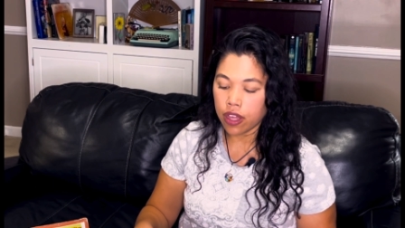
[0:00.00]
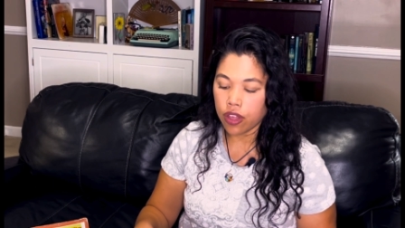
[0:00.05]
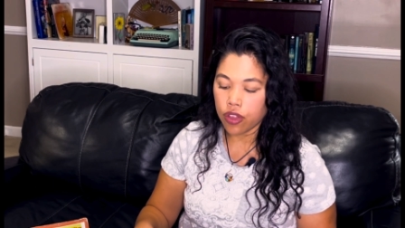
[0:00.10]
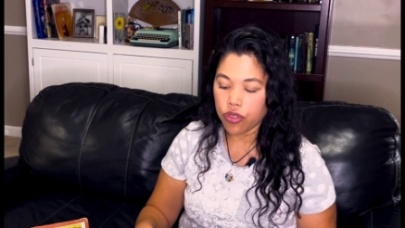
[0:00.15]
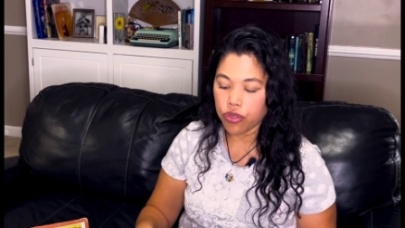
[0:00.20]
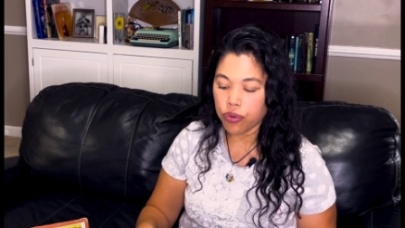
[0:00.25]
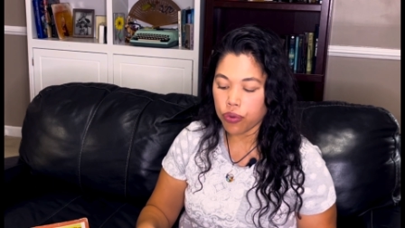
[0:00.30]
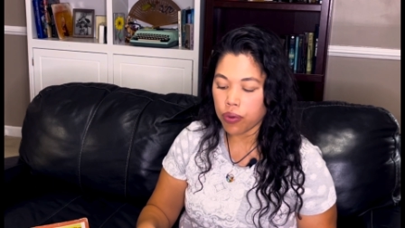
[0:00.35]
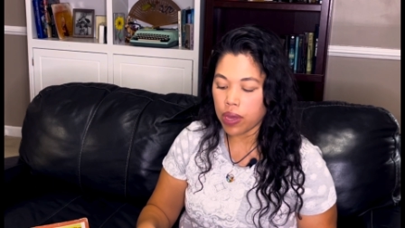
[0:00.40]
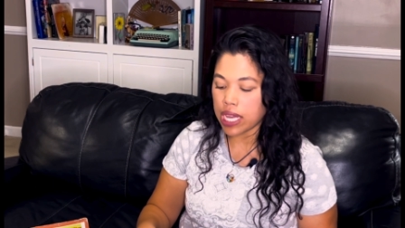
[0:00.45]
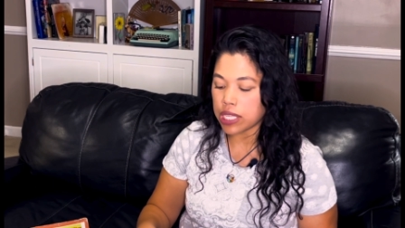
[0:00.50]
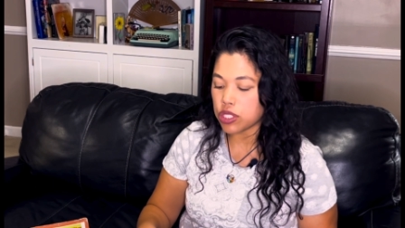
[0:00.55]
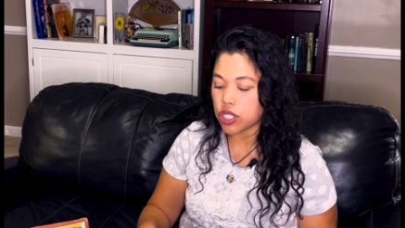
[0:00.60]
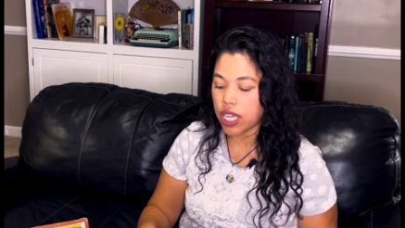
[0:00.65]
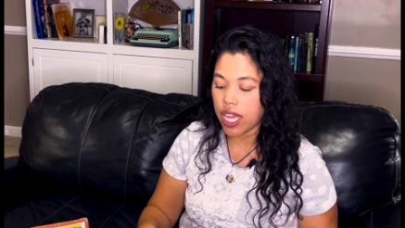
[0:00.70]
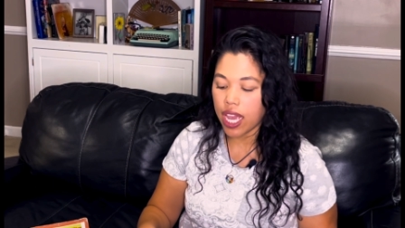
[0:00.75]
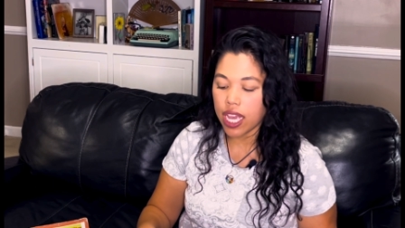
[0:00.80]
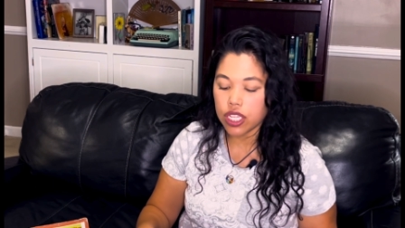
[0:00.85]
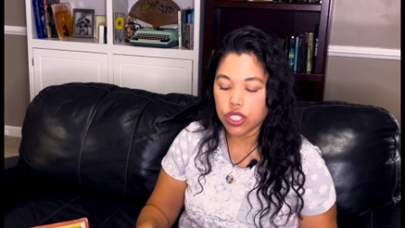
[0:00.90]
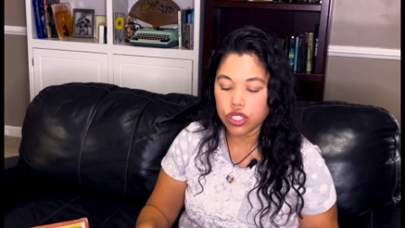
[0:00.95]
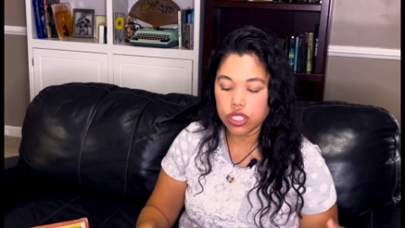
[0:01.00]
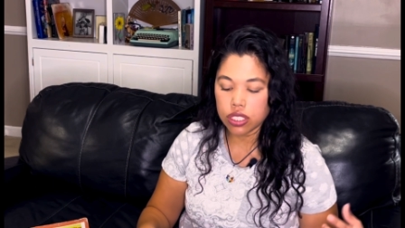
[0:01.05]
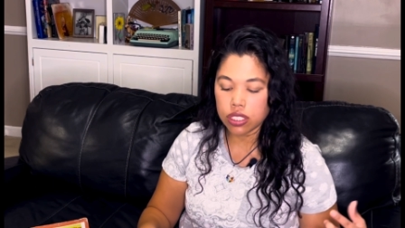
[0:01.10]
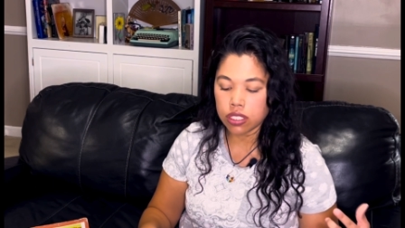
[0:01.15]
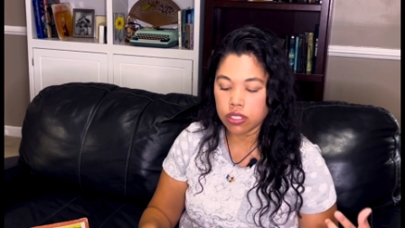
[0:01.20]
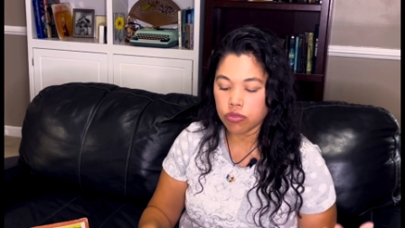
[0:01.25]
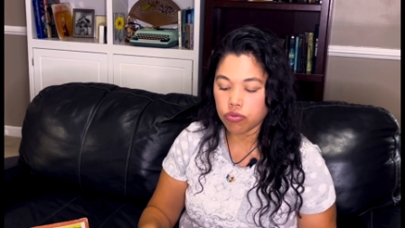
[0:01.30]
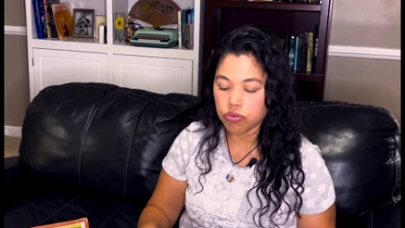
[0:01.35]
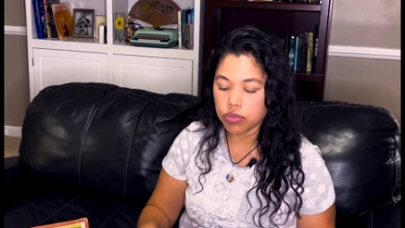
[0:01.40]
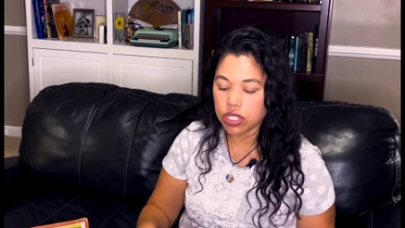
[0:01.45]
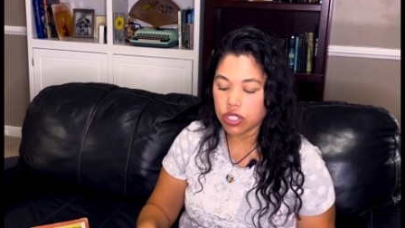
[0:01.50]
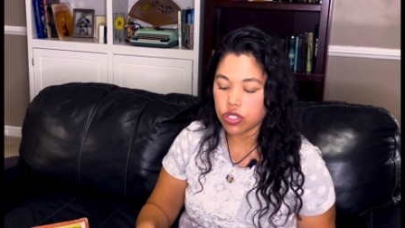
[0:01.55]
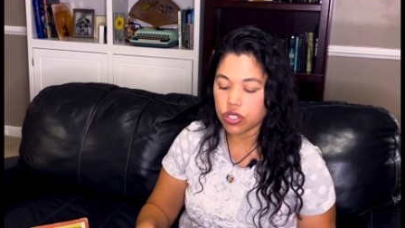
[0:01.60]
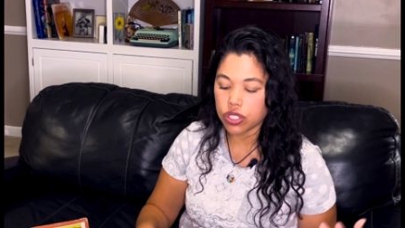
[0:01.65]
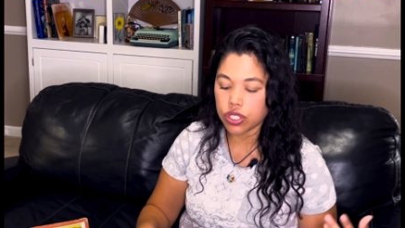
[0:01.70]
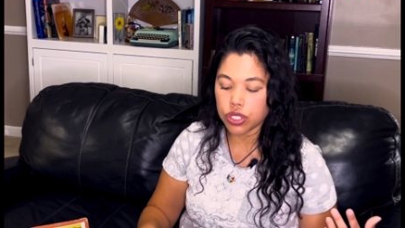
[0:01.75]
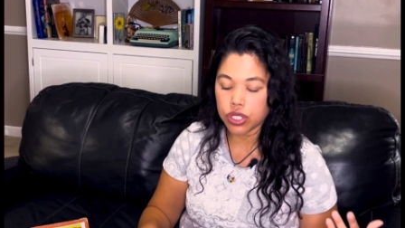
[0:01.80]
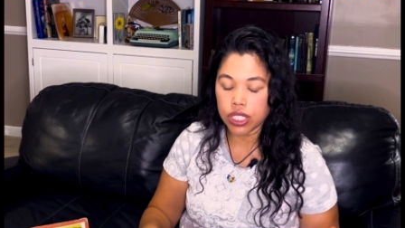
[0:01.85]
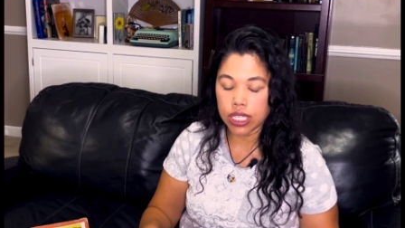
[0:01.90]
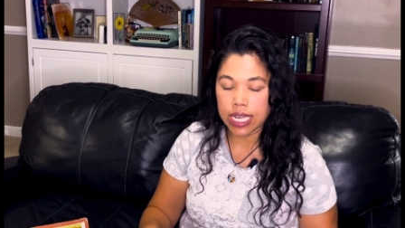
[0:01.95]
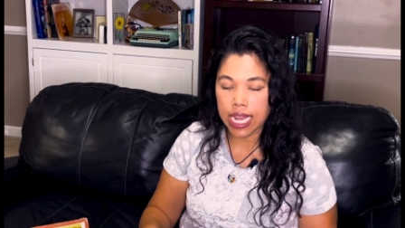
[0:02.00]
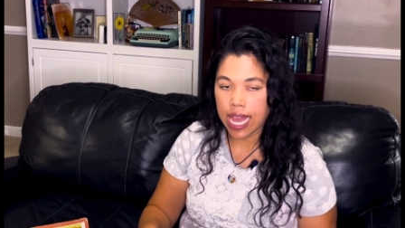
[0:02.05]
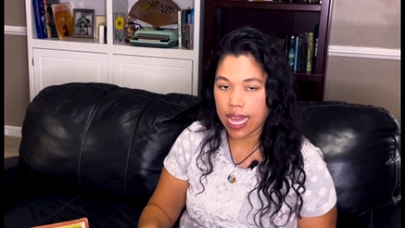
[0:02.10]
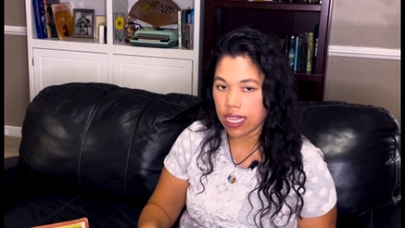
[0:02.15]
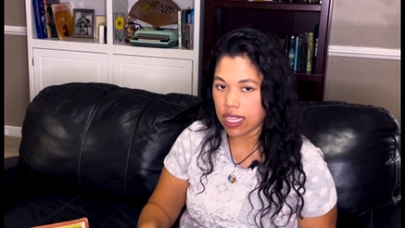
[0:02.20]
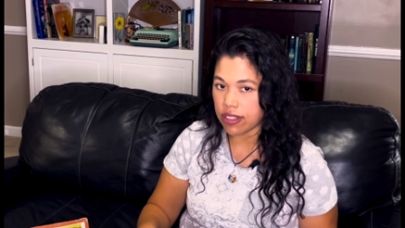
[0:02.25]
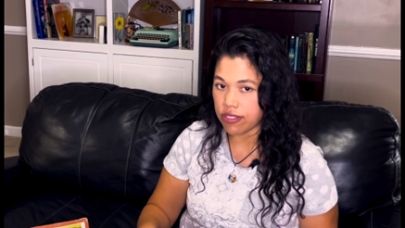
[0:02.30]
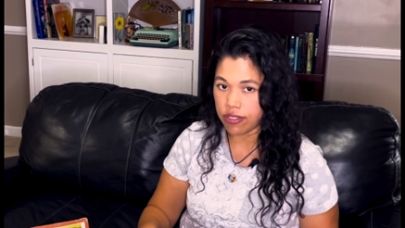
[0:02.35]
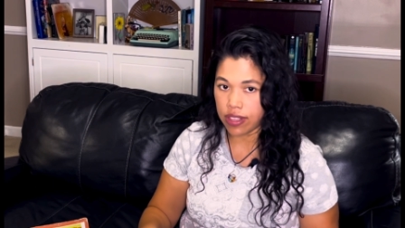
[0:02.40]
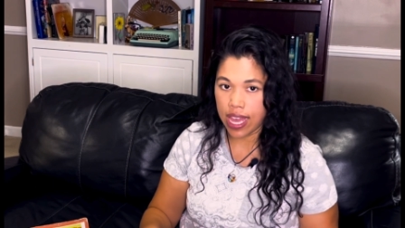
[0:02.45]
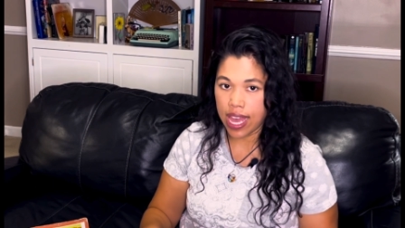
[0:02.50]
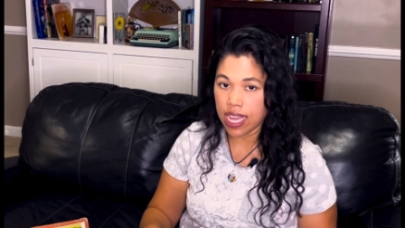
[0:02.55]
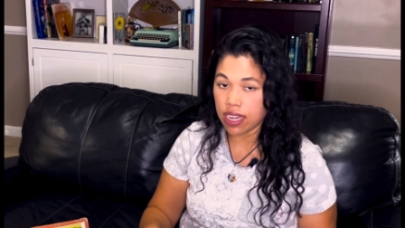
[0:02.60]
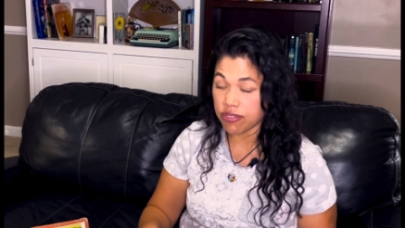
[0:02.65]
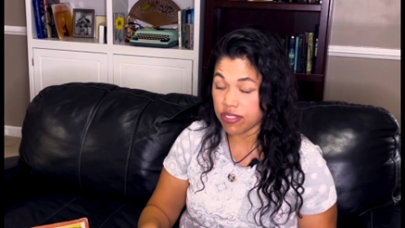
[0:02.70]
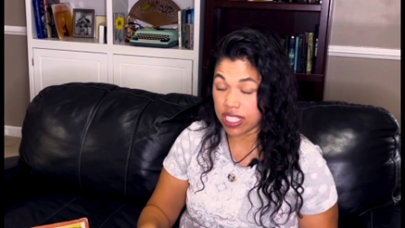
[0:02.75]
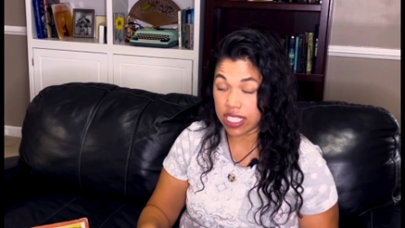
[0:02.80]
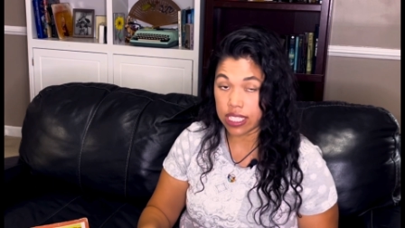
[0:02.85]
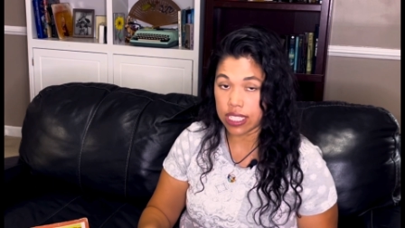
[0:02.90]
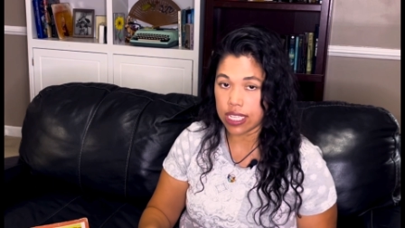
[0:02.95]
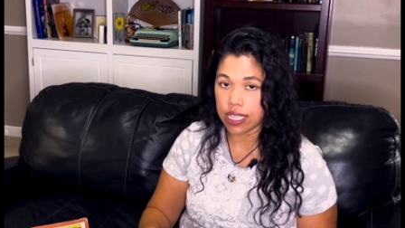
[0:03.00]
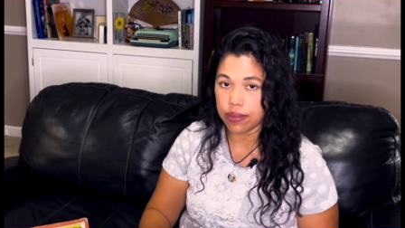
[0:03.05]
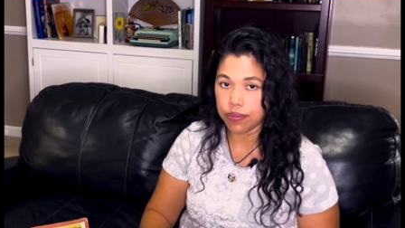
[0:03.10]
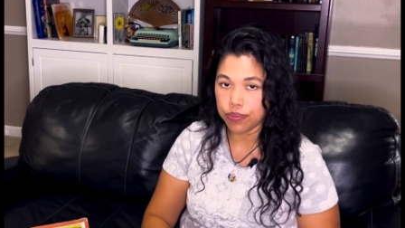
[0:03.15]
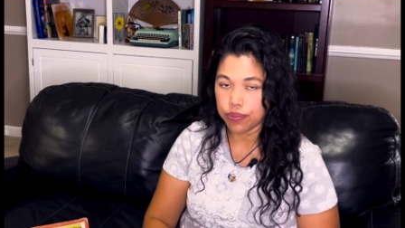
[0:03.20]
through education, research, and advocacy.